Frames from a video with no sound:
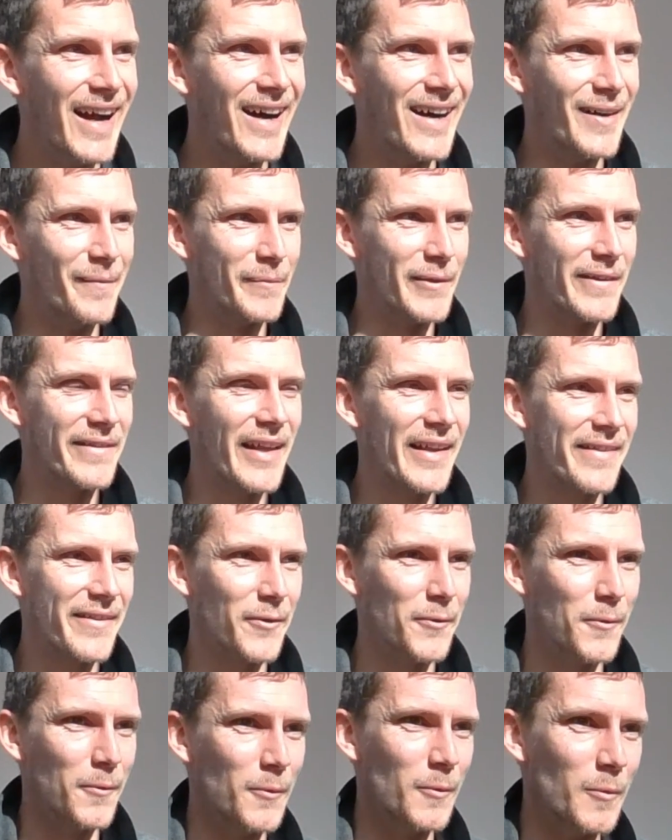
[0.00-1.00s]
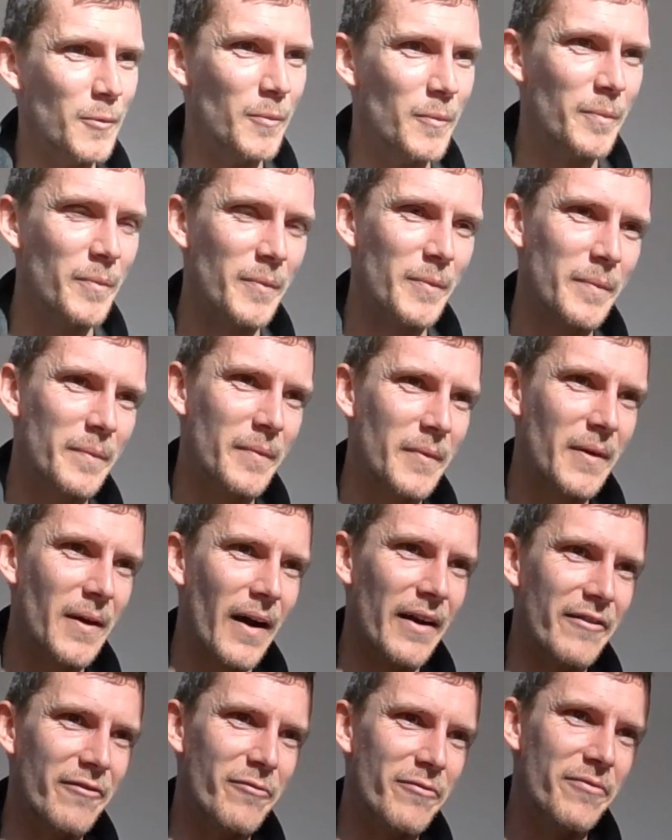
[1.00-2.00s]
because that's all kind
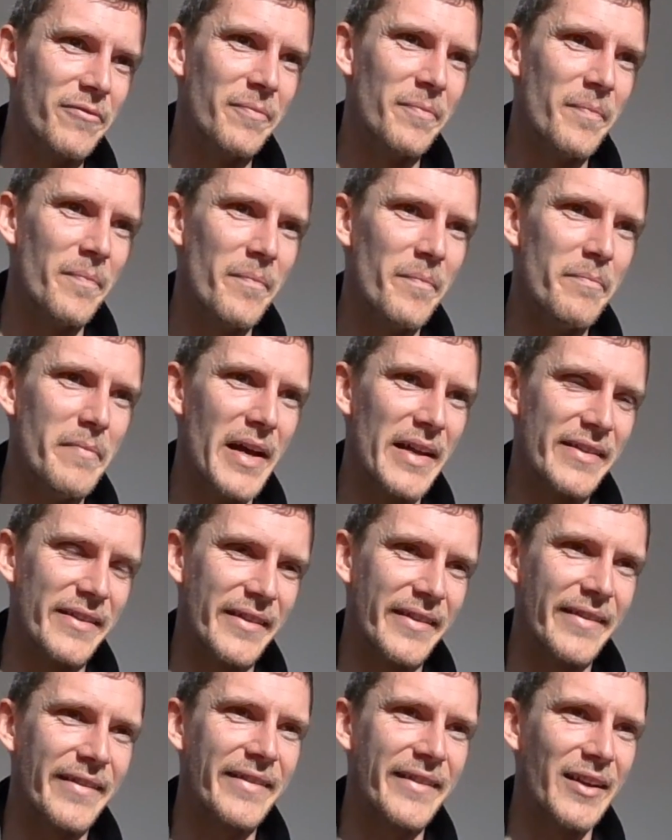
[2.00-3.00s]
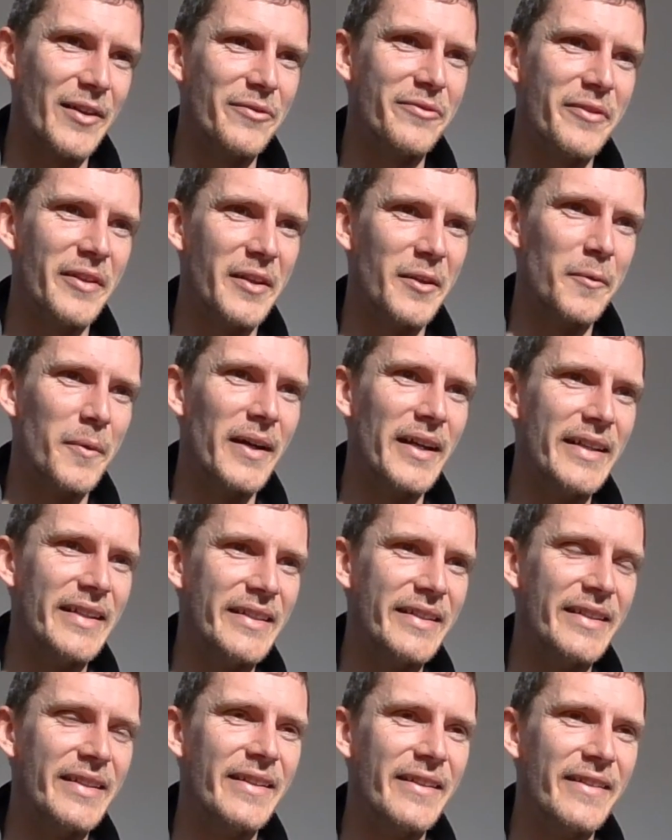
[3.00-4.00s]
of meta stuff in a way,
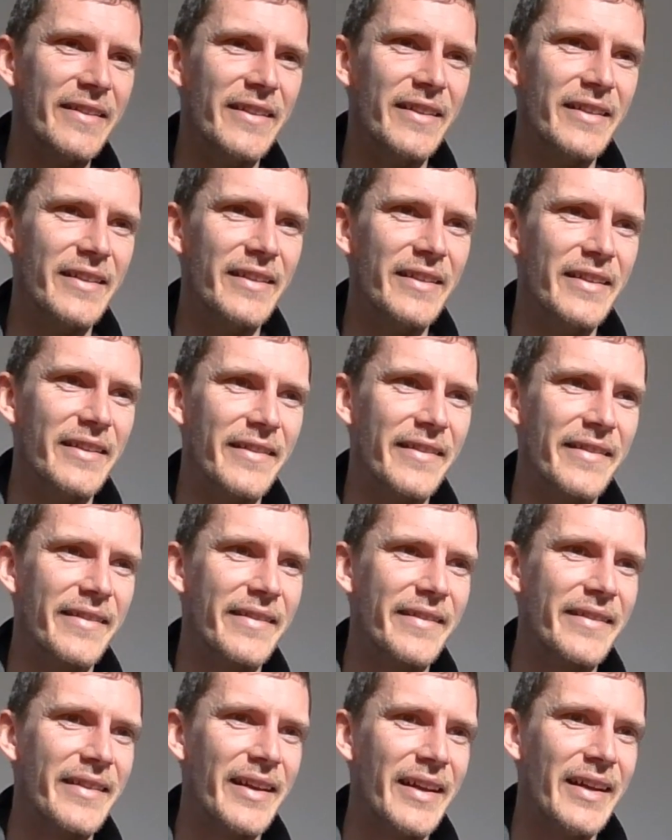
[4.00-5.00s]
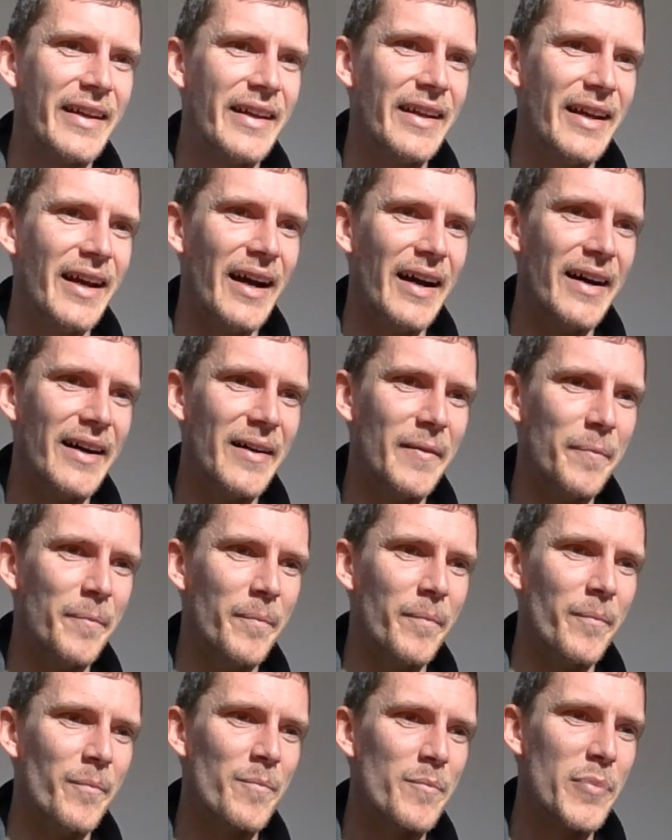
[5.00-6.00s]
and it's
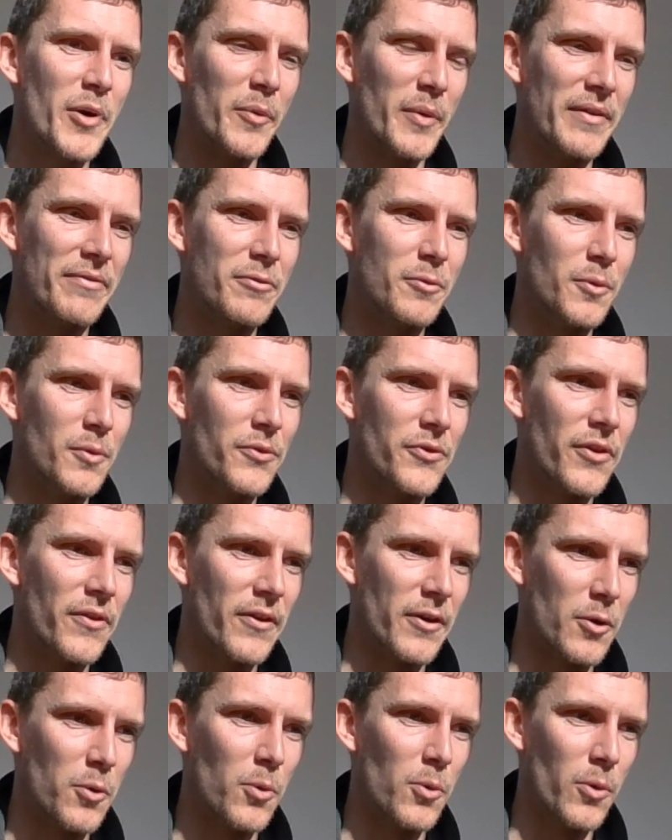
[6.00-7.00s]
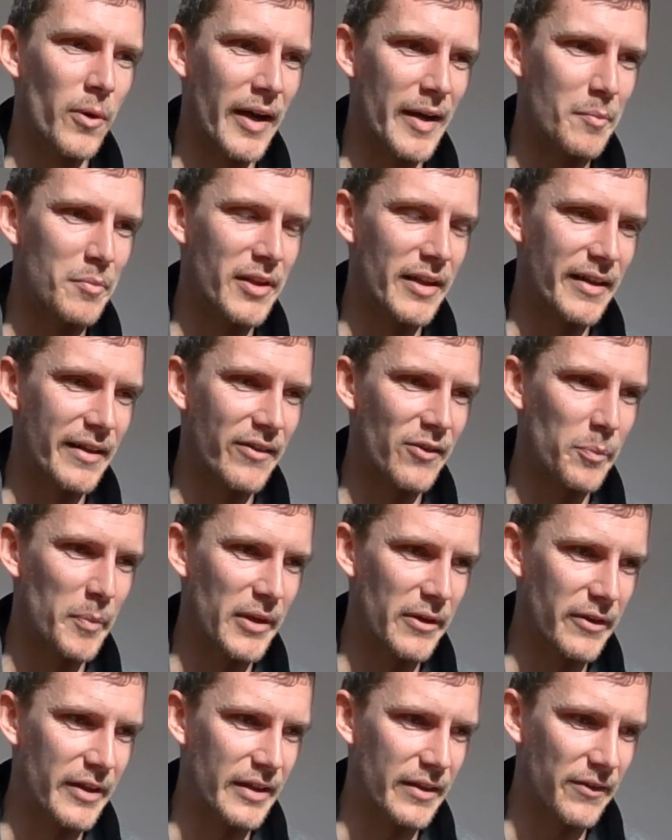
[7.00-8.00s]
peripheral to the core gameplay
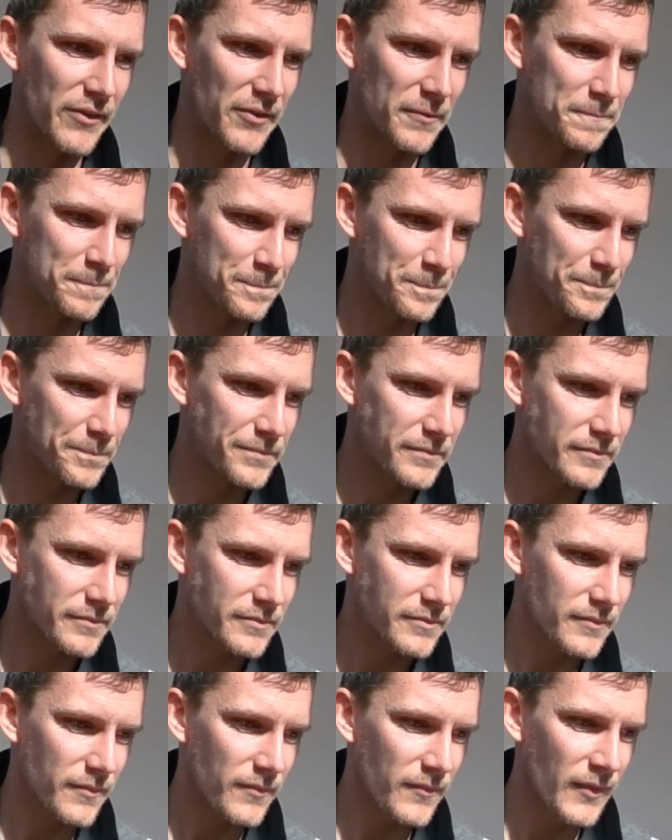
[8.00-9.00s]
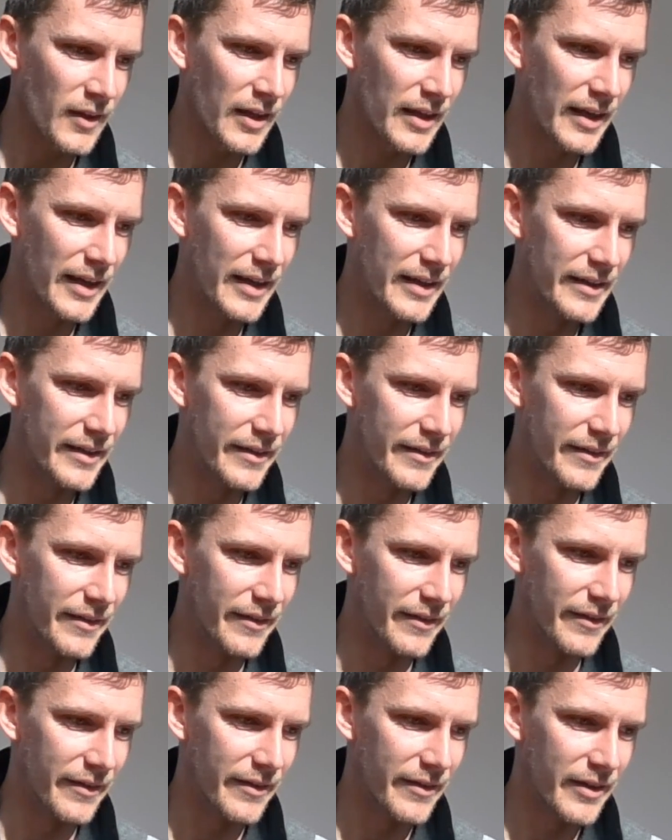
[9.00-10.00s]
experience.
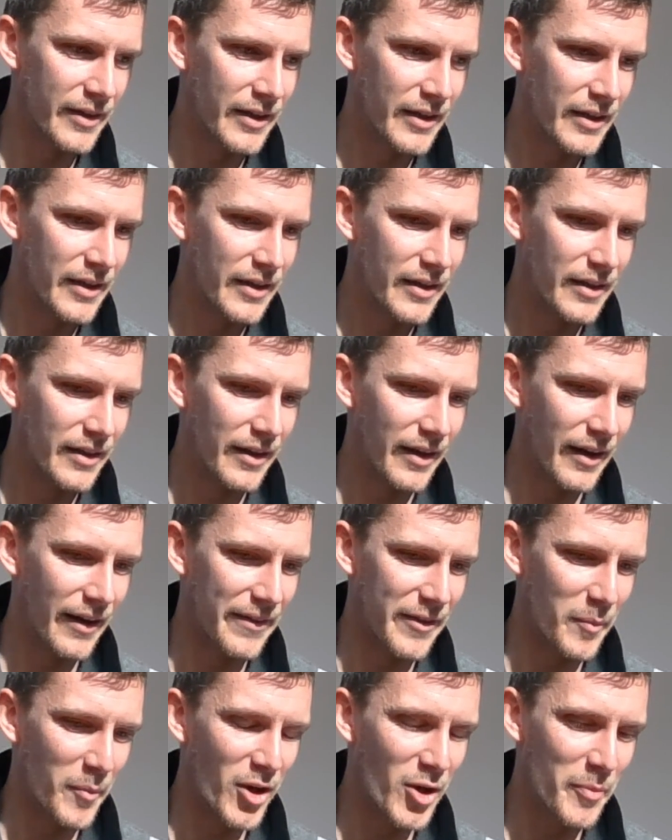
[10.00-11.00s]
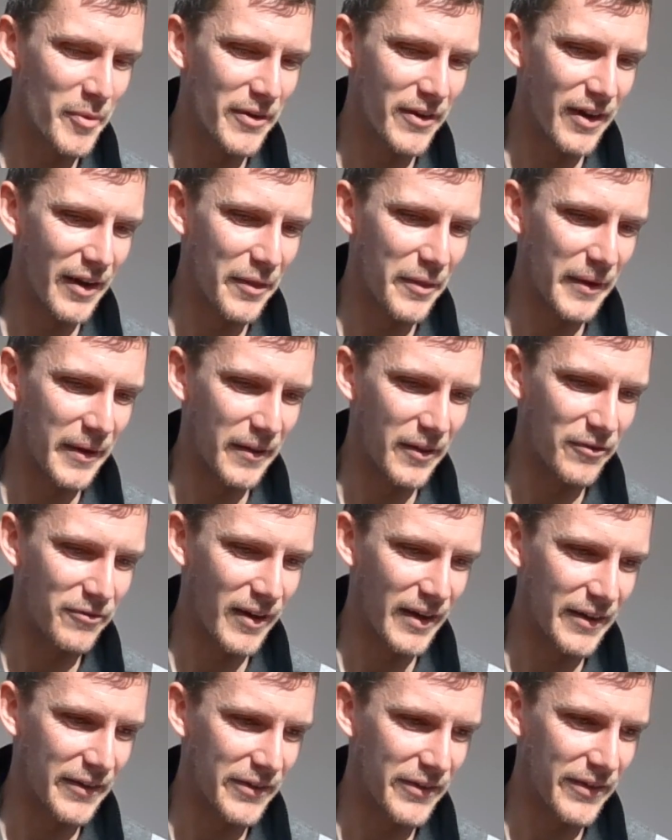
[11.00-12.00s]
And at the moment, I think the
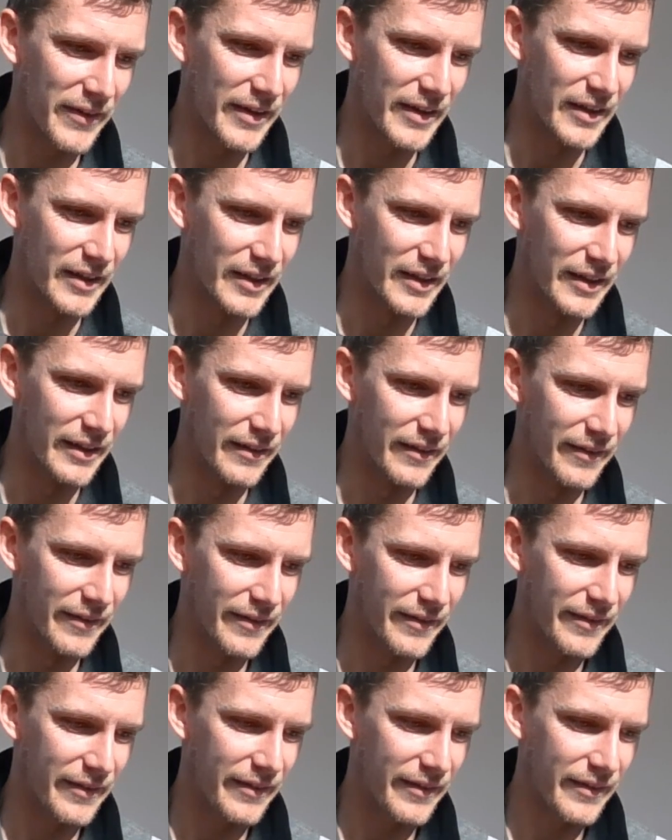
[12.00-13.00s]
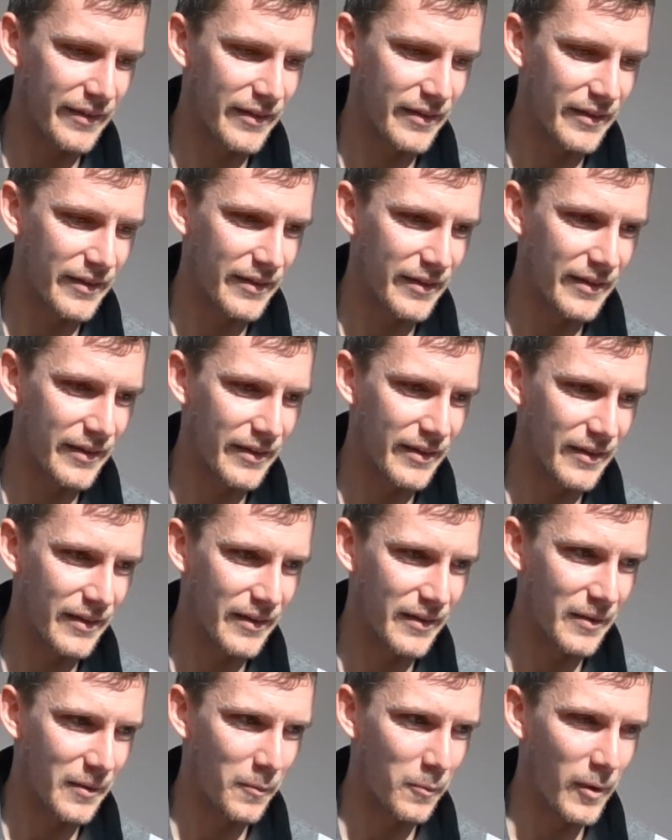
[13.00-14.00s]
funnest thing is
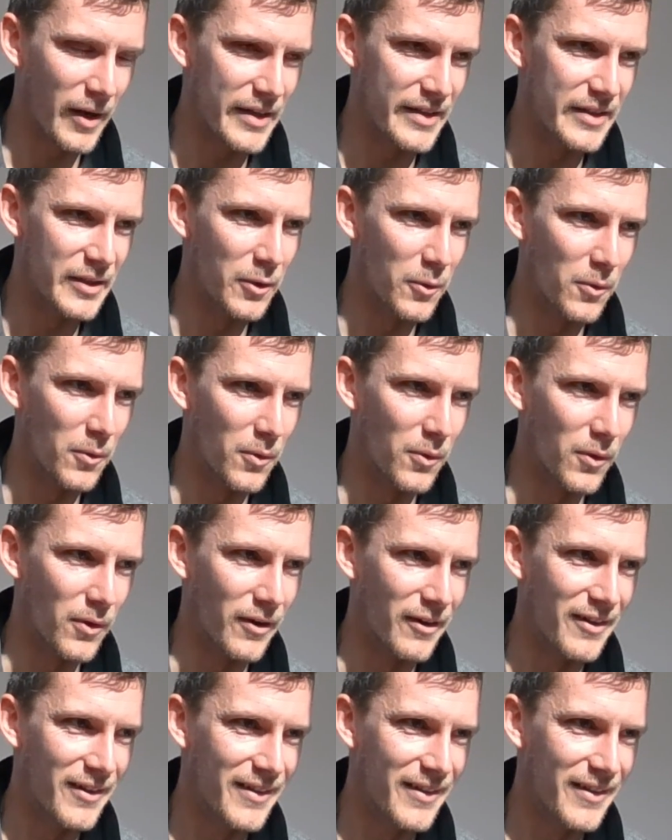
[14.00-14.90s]
when you're